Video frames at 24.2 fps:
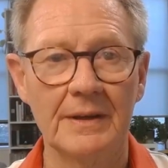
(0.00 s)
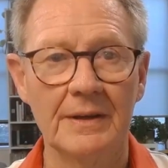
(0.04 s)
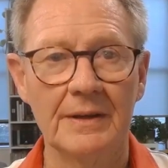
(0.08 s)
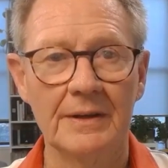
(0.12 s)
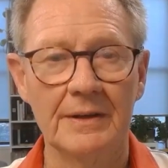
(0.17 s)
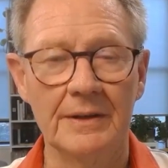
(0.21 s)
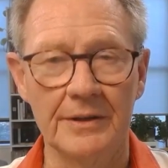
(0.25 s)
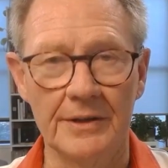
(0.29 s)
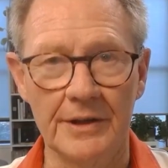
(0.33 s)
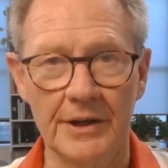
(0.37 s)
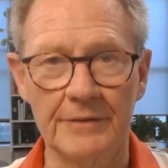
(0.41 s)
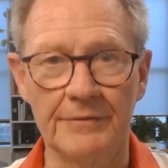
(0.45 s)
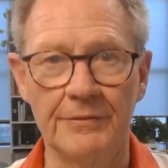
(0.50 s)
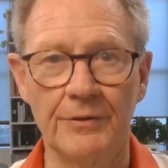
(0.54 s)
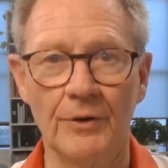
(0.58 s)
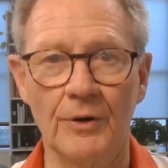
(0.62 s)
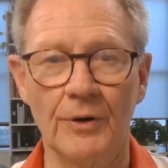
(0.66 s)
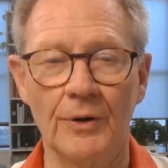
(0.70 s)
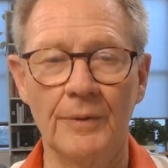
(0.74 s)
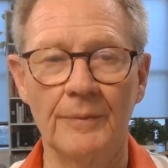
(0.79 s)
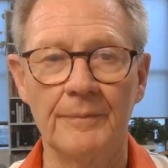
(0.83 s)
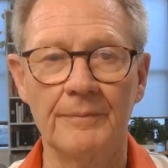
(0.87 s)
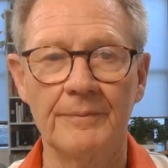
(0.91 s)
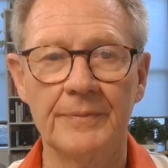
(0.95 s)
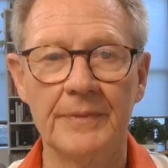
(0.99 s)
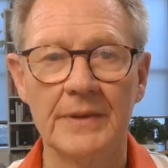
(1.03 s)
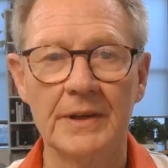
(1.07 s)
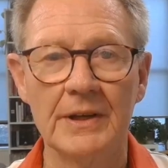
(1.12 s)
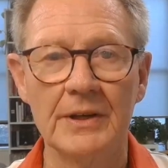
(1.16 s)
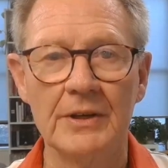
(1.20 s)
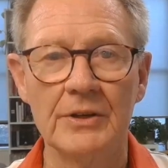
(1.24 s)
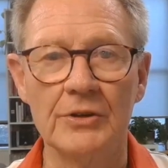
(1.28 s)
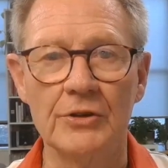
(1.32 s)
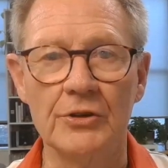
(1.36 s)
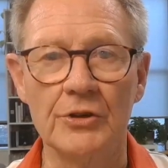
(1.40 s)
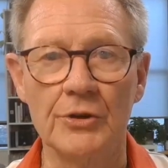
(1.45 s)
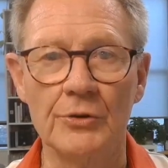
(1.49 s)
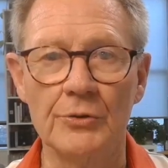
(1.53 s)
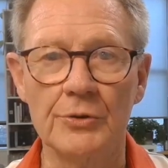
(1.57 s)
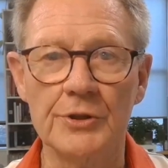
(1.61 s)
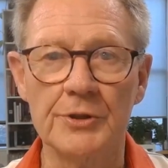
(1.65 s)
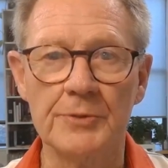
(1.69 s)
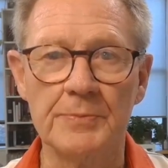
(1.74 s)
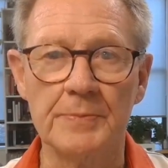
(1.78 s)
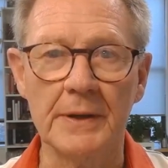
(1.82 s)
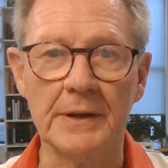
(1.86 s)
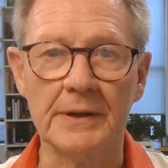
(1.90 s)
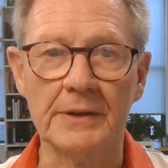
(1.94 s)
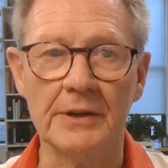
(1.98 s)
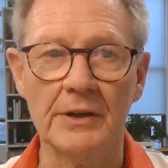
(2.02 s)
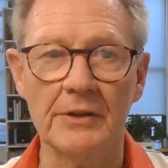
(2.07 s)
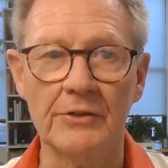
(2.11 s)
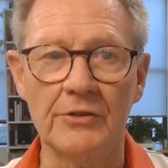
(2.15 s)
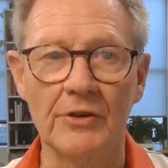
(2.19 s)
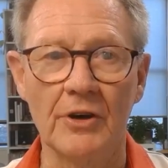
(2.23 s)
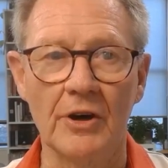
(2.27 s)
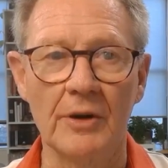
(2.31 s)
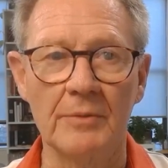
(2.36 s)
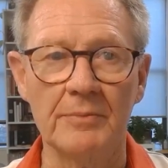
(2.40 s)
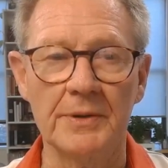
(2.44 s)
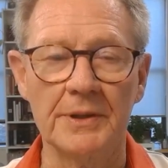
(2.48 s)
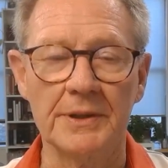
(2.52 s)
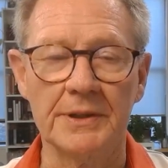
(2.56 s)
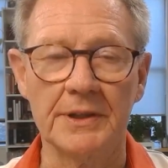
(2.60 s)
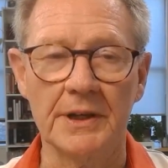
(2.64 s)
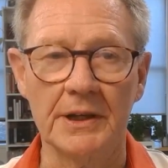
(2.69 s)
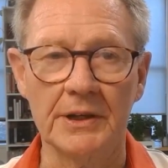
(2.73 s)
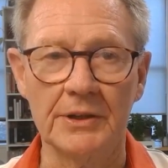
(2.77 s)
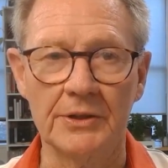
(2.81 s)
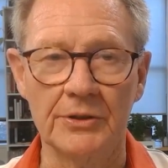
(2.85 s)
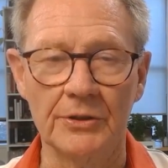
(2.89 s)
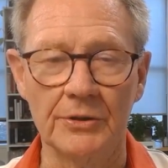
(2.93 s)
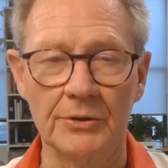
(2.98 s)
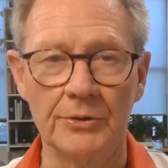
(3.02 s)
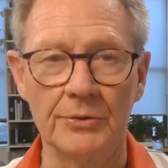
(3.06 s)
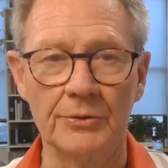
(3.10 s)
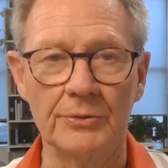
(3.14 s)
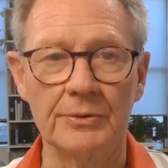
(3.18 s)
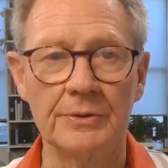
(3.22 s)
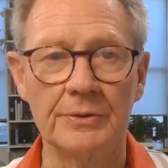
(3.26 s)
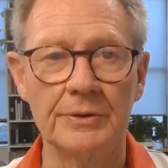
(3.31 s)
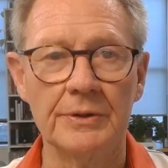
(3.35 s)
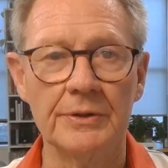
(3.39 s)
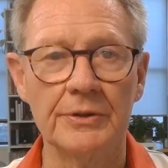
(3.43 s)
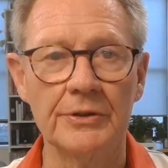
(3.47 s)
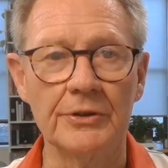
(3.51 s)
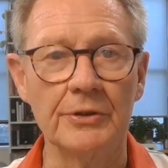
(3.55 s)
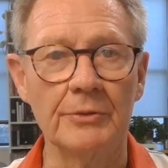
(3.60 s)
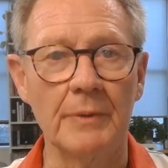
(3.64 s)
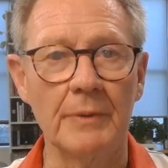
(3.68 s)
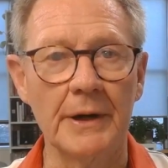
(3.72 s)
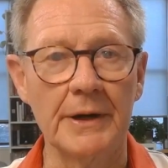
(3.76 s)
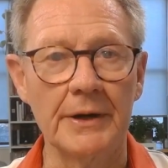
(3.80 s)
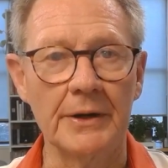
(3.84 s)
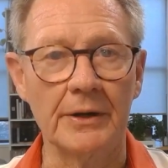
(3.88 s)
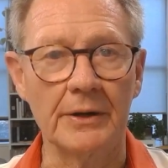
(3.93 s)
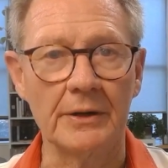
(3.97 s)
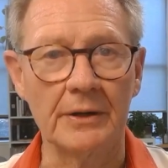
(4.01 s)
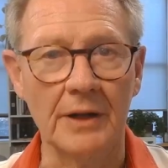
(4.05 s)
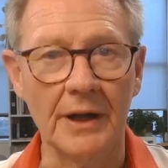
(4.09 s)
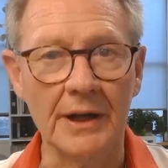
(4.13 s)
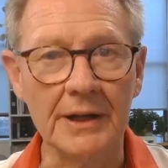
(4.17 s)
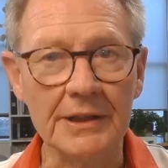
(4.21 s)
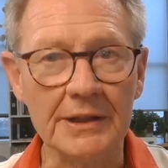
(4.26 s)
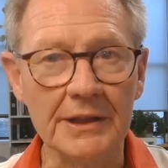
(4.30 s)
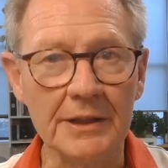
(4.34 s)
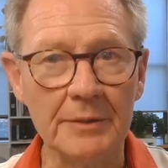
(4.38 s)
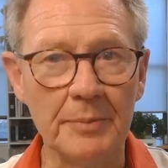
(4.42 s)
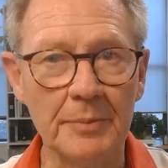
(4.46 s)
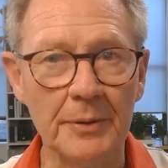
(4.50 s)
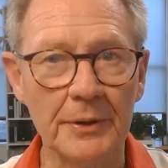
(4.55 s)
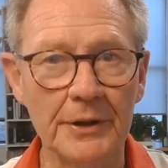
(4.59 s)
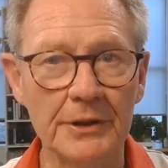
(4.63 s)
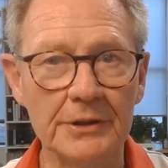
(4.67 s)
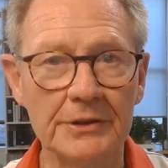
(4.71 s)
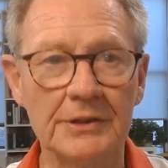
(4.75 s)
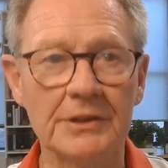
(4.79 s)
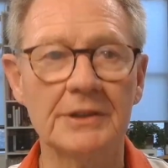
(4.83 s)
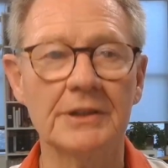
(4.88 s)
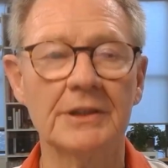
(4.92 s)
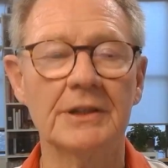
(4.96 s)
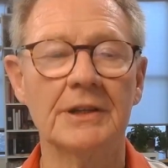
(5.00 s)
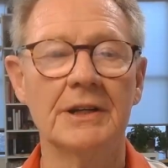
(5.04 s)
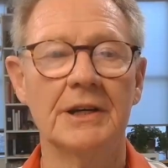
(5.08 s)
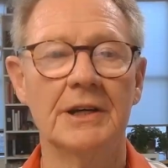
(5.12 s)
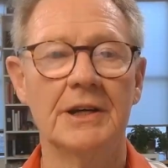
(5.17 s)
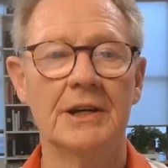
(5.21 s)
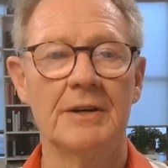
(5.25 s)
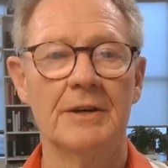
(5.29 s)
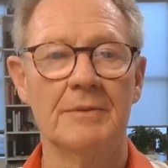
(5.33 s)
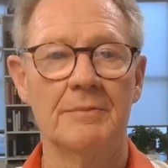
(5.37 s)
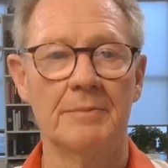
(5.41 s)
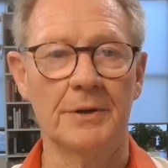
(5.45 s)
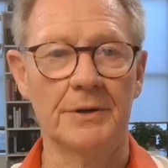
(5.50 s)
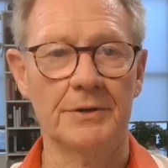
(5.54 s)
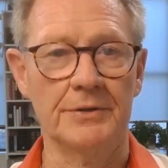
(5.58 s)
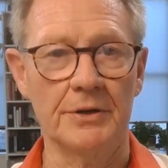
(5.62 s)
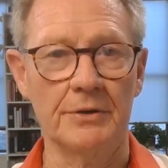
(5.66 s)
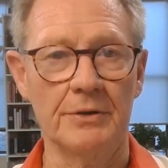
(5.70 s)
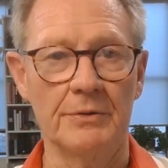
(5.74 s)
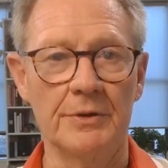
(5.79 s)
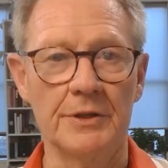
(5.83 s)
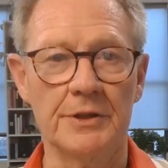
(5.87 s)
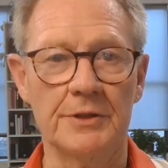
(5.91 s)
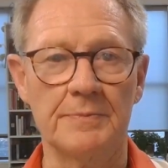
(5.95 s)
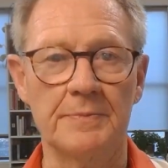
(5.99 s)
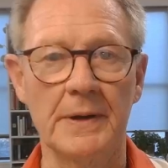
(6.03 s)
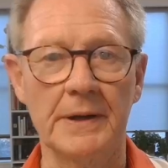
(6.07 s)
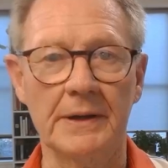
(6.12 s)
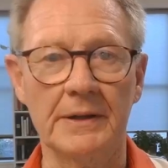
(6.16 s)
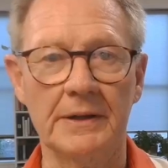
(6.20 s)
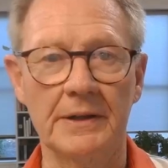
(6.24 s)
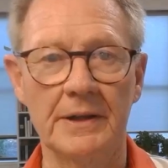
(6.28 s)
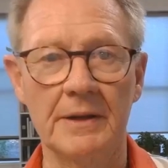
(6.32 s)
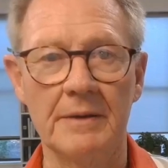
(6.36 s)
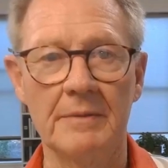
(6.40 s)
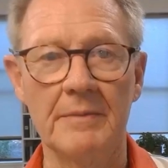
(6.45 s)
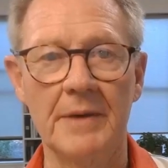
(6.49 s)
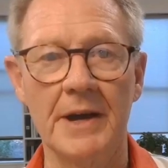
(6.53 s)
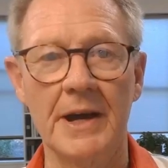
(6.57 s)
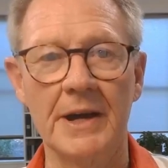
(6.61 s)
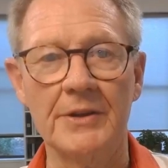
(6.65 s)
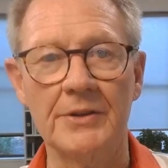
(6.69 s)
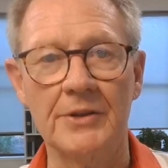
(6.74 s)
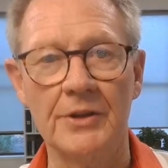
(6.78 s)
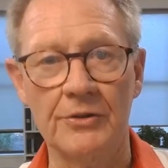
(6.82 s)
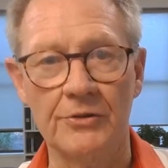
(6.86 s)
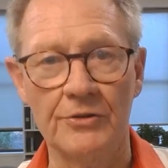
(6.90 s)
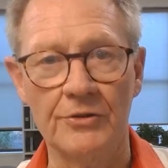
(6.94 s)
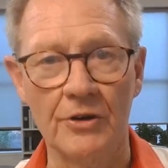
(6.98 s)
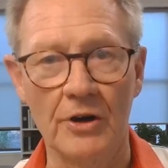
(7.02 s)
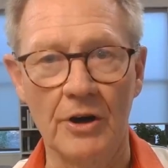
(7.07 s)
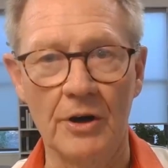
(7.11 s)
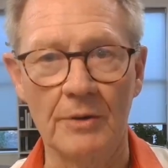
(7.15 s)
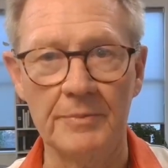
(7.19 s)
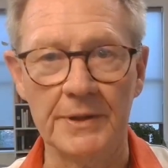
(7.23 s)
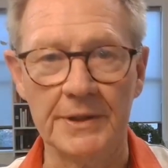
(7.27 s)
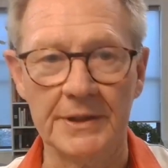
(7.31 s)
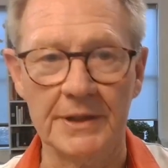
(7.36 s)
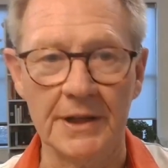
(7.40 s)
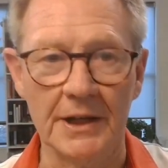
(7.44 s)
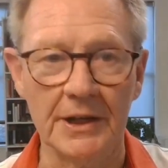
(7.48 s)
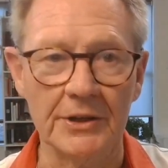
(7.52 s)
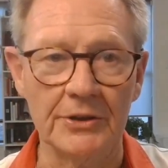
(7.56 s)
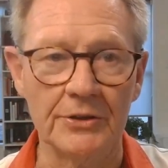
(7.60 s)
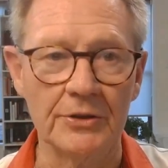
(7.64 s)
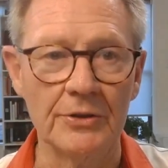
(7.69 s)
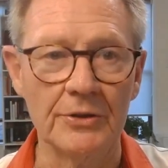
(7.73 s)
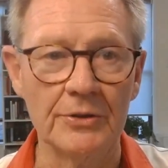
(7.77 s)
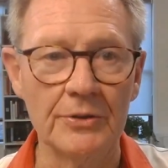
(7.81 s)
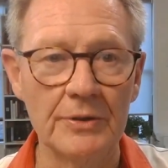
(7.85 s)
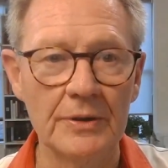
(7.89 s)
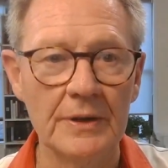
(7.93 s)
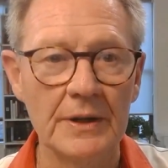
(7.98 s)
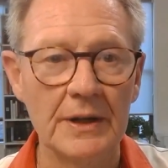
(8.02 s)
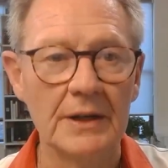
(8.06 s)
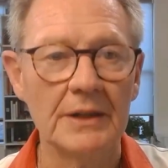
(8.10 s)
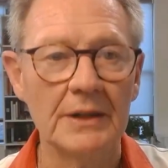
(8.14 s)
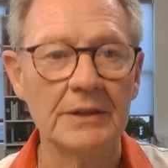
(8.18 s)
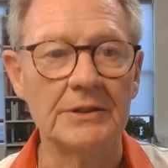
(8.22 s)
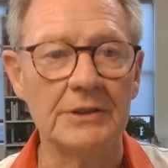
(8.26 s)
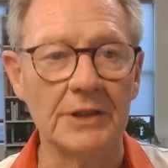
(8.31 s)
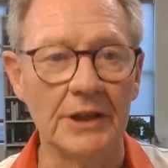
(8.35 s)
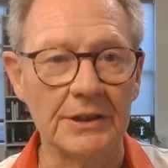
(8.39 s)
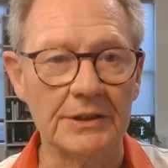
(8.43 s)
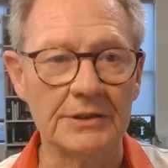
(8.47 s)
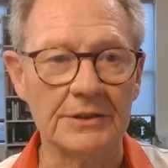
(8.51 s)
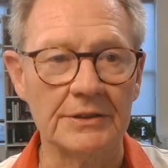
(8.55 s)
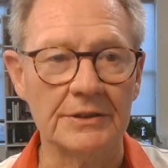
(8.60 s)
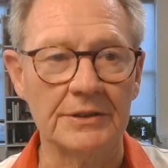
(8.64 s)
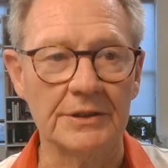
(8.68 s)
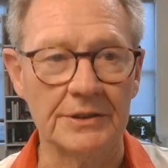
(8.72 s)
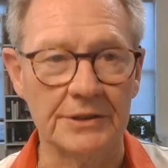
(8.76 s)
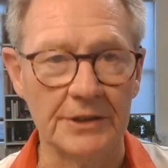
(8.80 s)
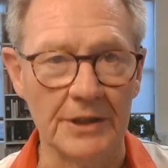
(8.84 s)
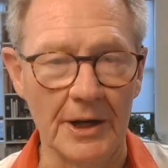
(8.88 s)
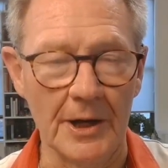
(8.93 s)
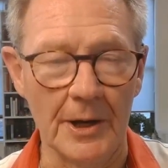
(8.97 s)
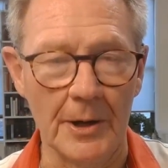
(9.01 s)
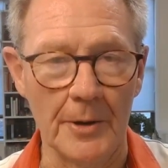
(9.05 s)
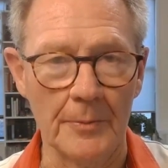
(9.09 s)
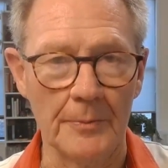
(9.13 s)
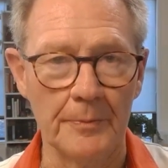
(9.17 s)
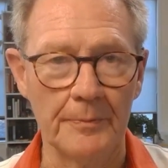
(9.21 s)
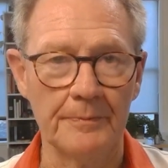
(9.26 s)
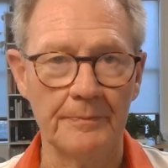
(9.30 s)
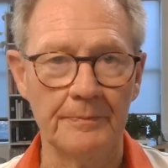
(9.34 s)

Therefore, you respect the job that they do. You may not like the person, but you respect them and the job that they do just the same.